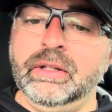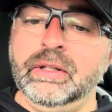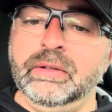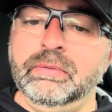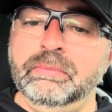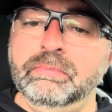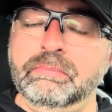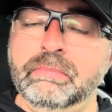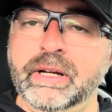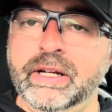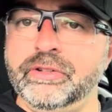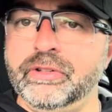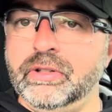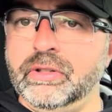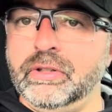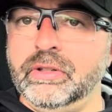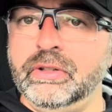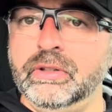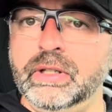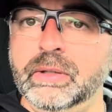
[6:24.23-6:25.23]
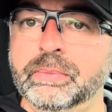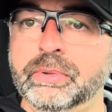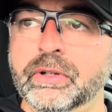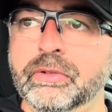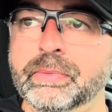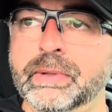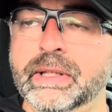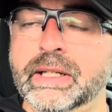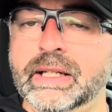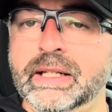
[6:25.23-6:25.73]
measure
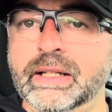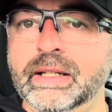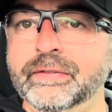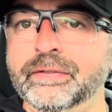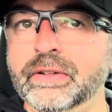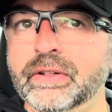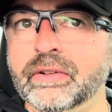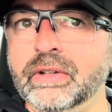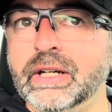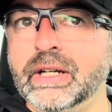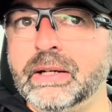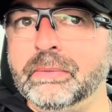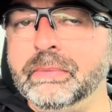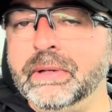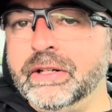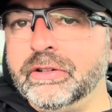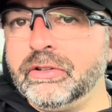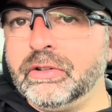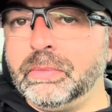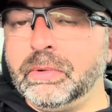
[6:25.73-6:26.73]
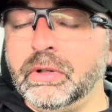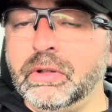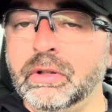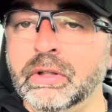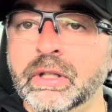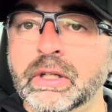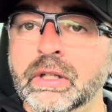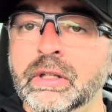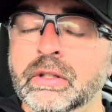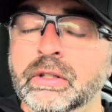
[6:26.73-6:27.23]
improvement, and if it's not
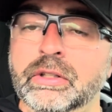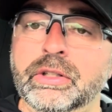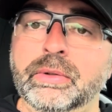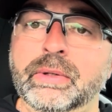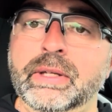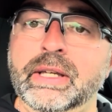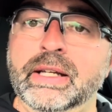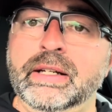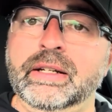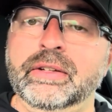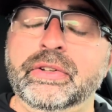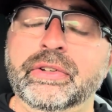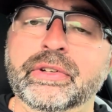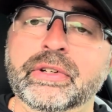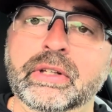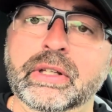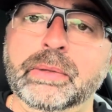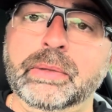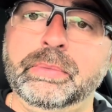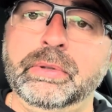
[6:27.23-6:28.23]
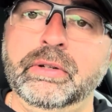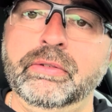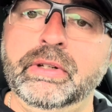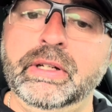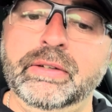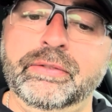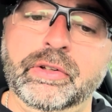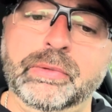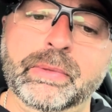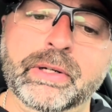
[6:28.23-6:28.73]
measurable, you can't necessarily improve
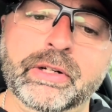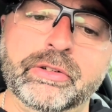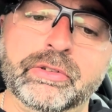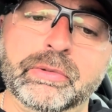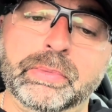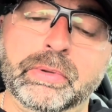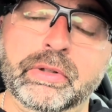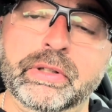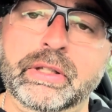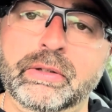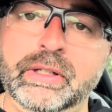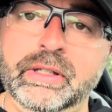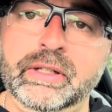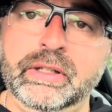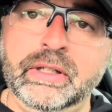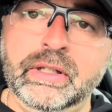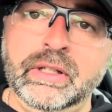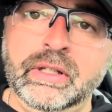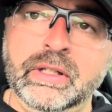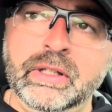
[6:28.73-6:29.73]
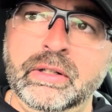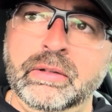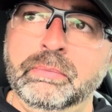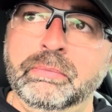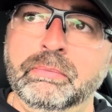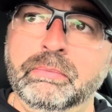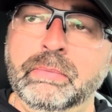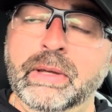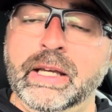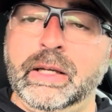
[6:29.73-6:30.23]
it. If it's measurable, you can
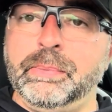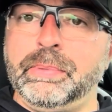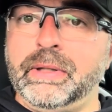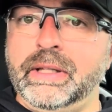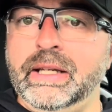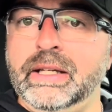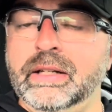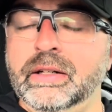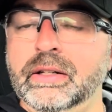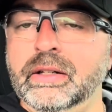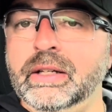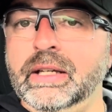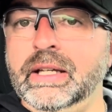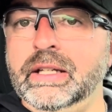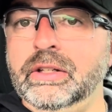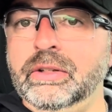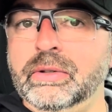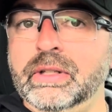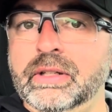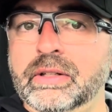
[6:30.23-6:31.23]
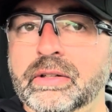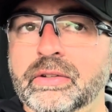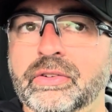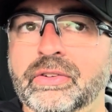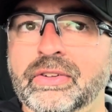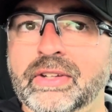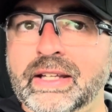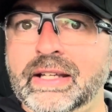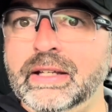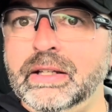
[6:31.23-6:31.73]
make a plan and you can
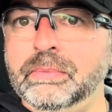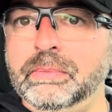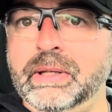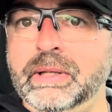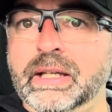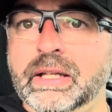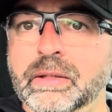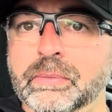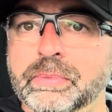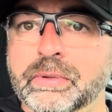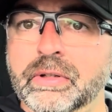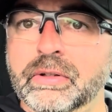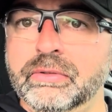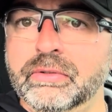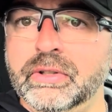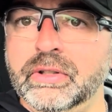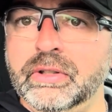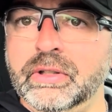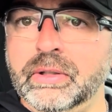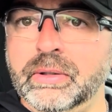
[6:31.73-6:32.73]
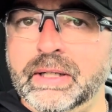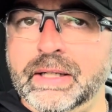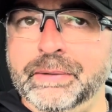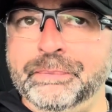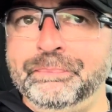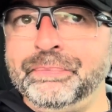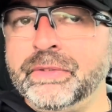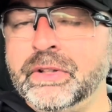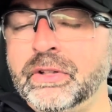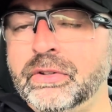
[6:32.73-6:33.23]
see it being improved.
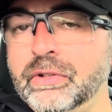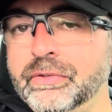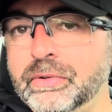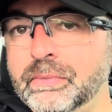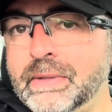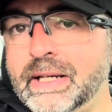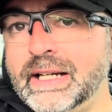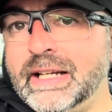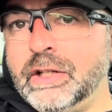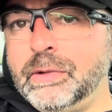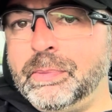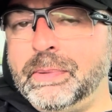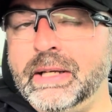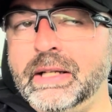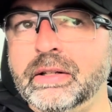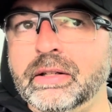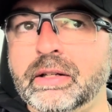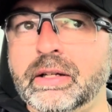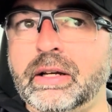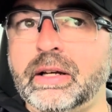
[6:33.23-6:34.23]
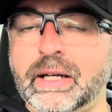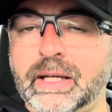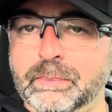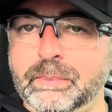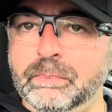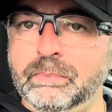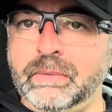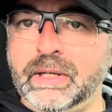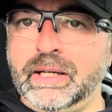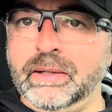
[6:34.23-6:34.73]
Okay, so from that aspect,
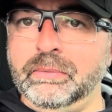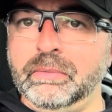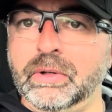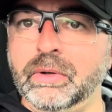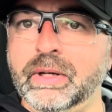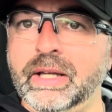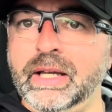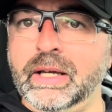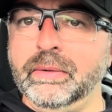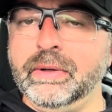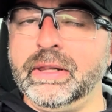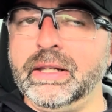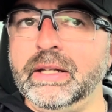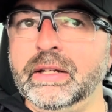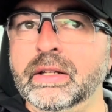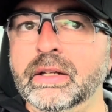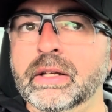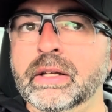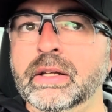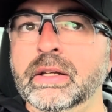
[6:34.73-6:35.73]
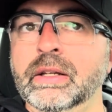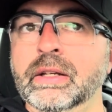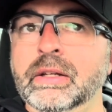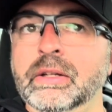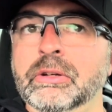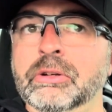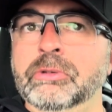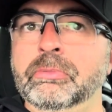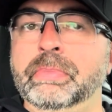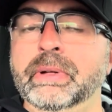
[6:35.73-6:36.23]
I'm okay with it,
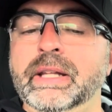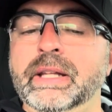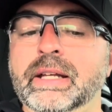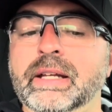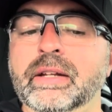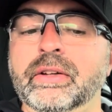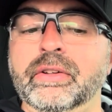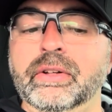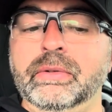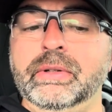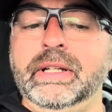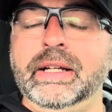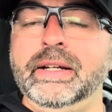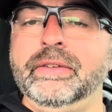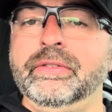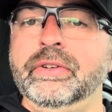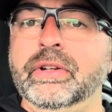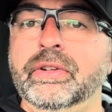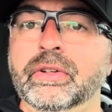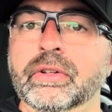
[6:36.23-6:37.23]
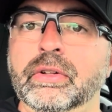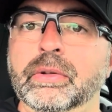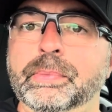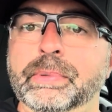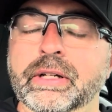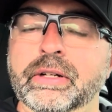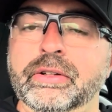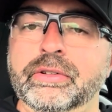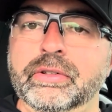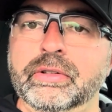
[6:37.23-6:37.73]
but the kids don't need every single
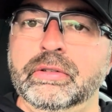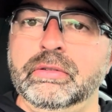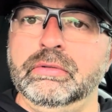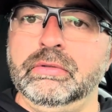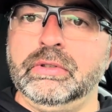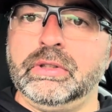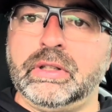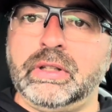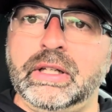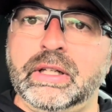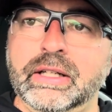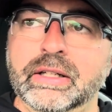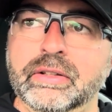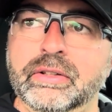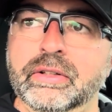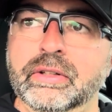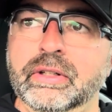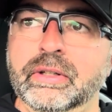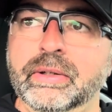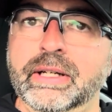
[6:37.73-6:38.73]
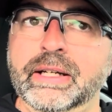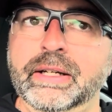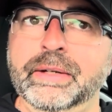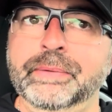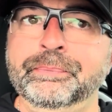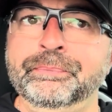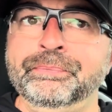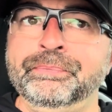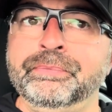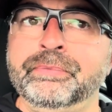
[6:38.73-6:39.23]
pitch clocked.
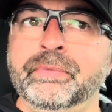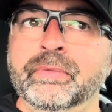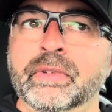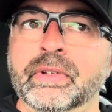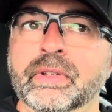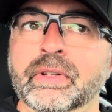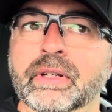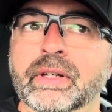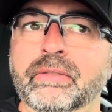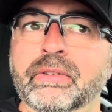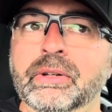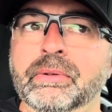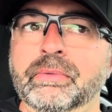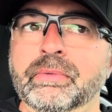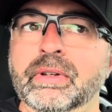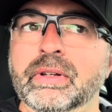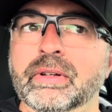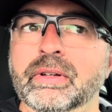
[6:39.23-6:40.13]
Okay, I mean,